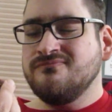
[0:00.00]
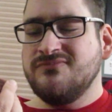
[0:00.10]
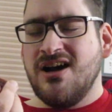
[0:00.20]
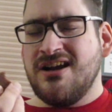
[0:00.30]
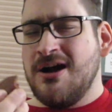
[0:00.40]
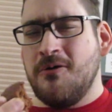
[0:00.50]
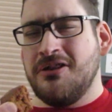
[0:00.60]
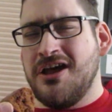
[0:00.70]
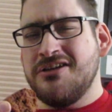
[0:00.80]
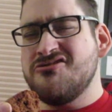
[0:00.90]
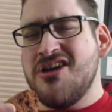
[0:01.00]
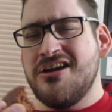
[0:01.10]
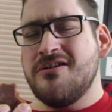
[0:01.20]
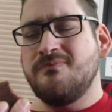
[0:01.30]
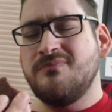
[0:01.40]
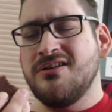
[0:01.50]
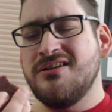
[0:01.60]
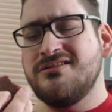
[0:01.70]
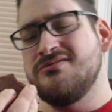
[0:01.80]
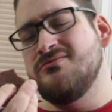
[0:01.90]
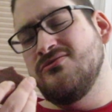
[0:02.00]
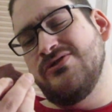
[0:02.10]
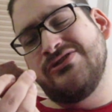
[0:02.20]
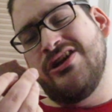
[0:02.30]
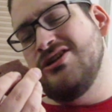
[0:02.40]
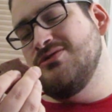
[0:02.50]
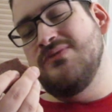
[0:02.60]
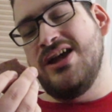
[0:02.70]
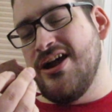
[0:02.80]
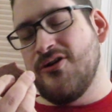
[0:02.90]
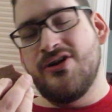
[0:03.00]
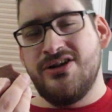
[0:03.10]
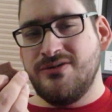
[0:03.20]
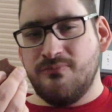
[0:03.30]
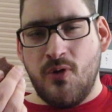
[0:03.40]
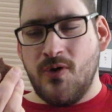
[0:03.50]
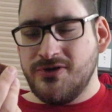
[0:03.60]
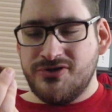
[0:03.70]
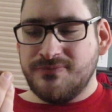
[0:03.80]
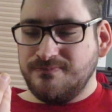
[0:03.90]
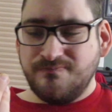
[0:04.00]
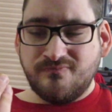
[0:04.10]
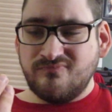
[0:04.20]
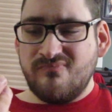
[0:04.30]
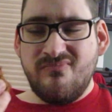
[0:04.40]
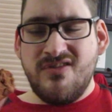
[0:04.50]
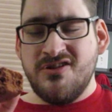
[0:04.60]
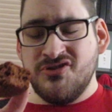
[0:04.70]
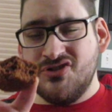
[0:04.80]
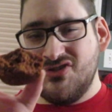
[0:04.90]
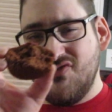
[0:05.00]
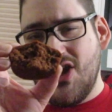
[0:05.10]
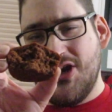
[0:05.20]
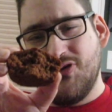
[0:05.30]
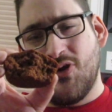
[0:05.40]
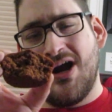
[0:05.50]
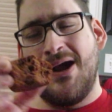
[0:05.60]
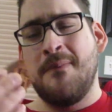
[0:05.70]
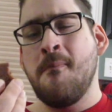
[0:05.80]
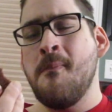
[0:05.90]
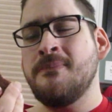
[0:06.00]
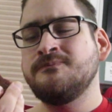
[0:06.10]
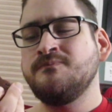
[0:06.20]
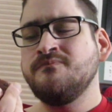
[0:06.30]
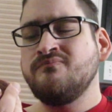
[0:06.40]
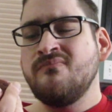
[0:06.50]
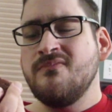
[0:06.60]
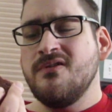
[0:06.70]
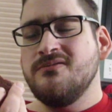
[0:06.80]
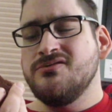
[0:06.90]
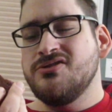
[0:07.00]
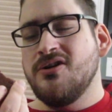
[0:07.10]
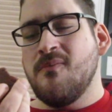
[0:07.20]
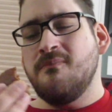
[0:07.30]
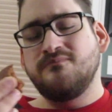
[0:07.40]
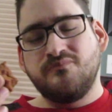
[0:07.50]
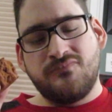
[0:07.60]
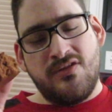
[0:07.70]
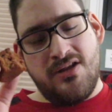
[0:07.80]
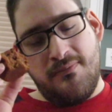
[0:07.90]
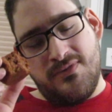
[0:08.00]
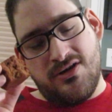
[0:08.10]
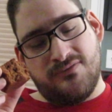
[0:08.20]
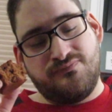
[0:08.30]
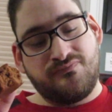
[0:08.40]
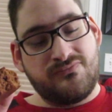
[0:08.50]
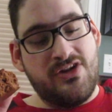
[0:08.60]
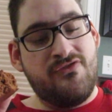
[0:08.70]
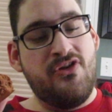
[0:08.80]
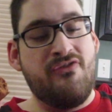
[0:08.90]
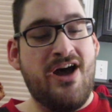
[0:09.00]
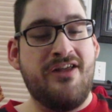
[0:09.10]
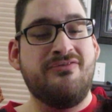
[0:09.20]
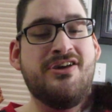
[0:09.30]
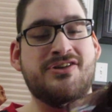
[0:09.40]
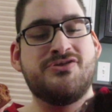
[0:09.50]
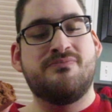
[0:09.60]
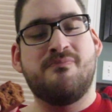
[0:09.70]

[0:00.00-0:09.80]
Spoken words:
Not how I like cake. I like cake to be airy and moist. This is very dry. So, let me know if you've had this